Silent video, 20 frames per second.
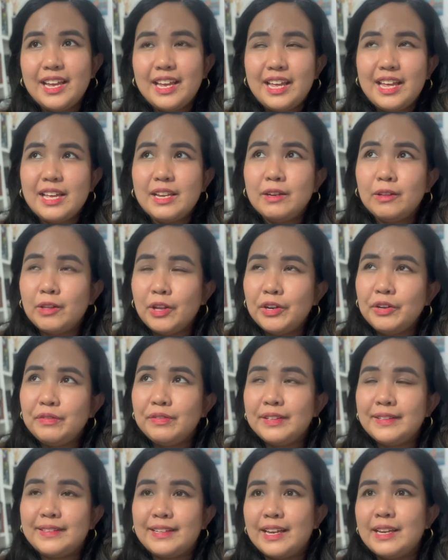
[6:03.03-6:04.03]
And a lot of
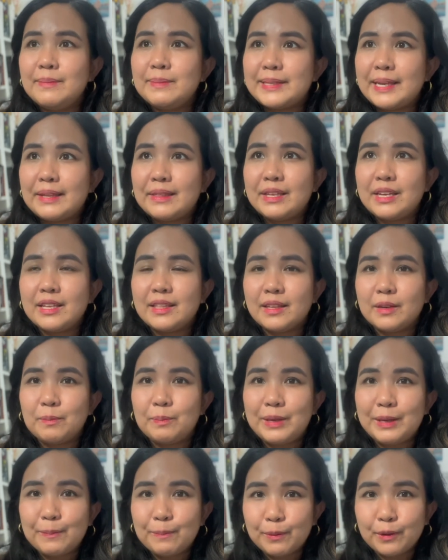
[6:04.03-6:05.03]
the times I think that
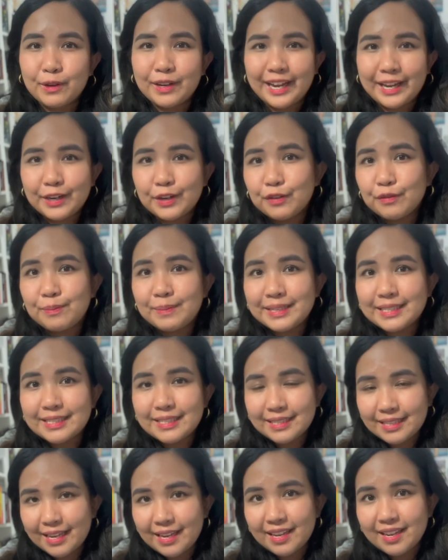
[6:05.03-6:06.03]
people kind of
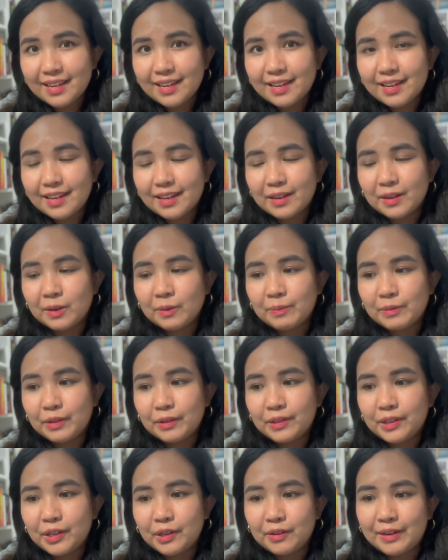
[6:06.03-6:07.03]
mistake the
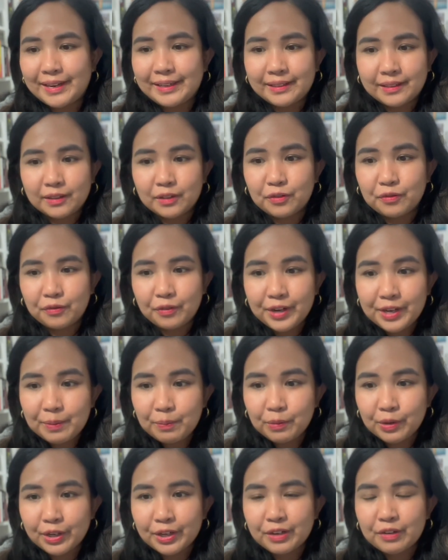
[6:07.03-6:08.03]
theoretical
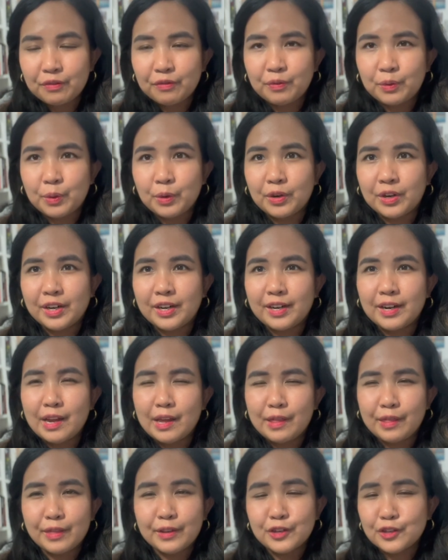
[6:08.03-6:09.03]
framework for
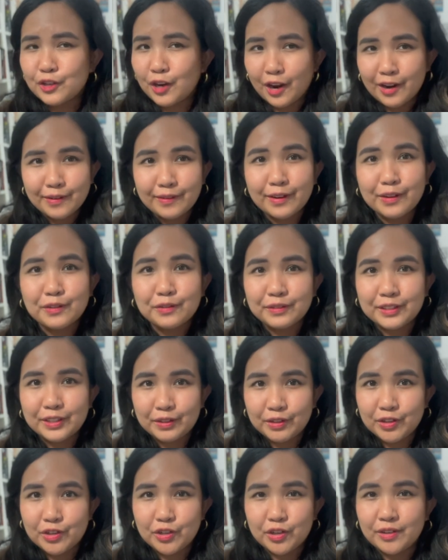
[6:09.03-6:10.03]
the genre of
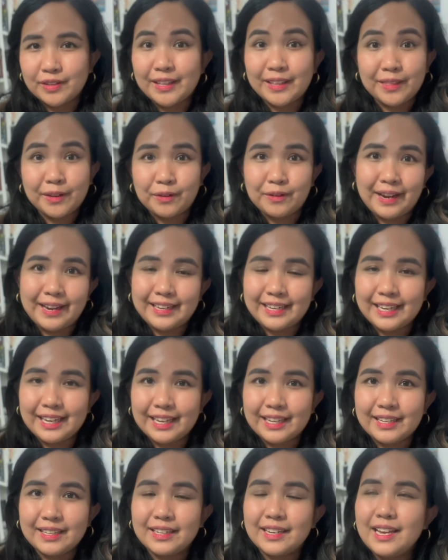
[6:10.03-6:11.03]
literature that they're writing
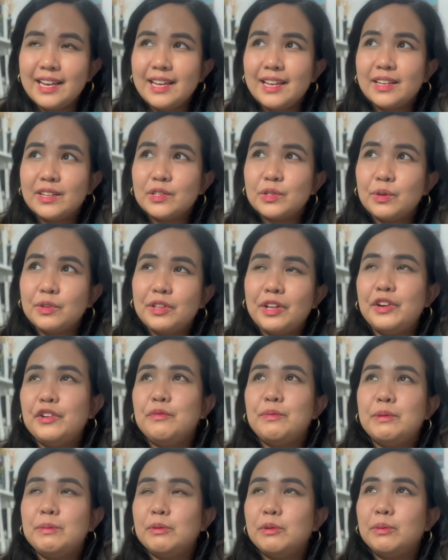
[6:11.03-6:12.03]
in. So a lot of
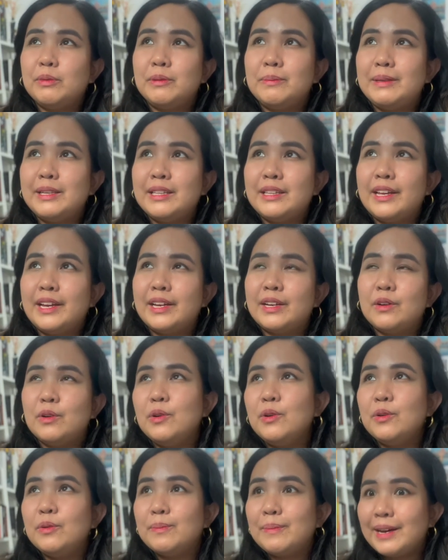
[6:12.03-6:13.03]
people will be like,
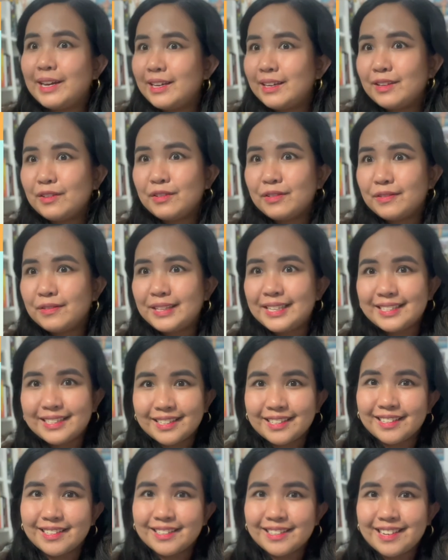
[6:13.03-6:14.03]
oh, my
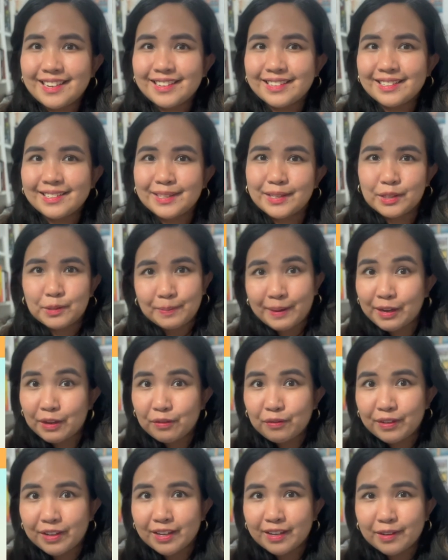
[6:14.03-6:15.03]
thesis is spec
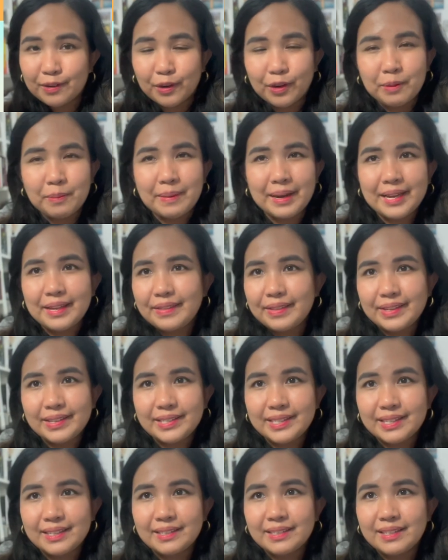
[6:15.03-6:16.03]
fic, or my
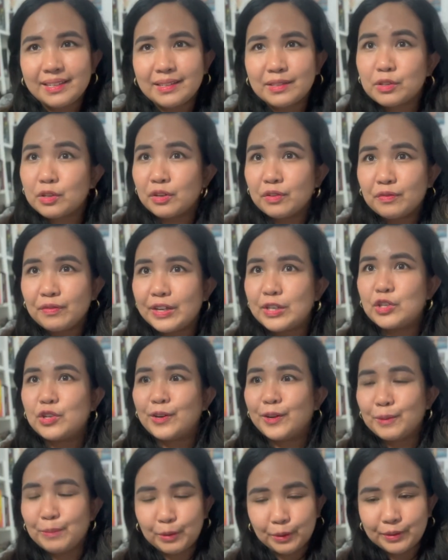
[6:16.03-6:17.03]
thesis is
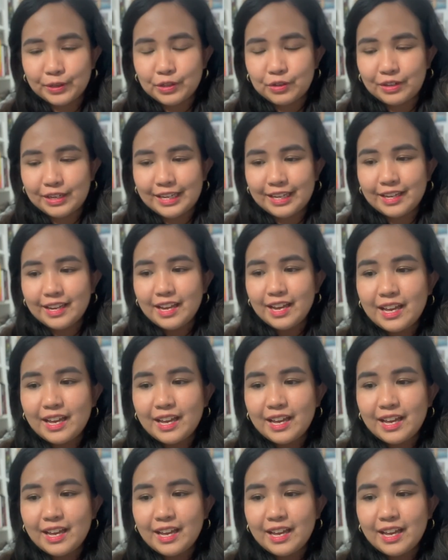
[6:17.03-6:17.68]
confessional poetry.